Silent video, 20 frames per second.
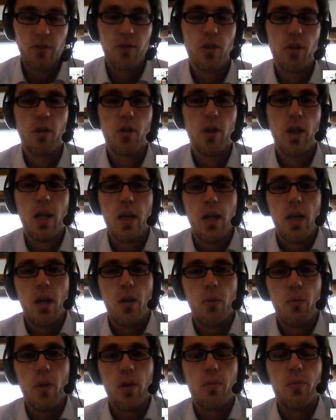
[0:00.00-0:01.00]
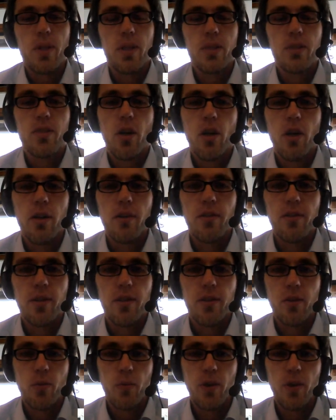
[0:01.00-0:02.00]
So what we saw is
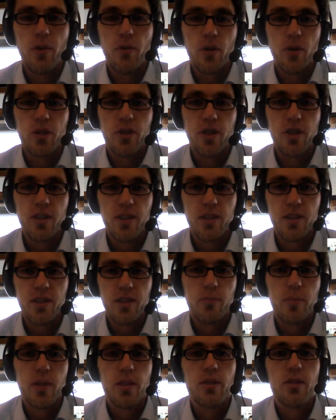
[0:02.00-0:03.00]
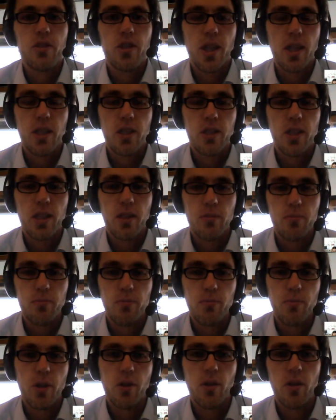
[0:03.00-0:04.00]
that the research system is changing
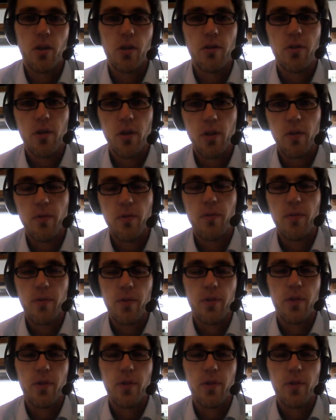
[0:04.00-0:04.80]
because of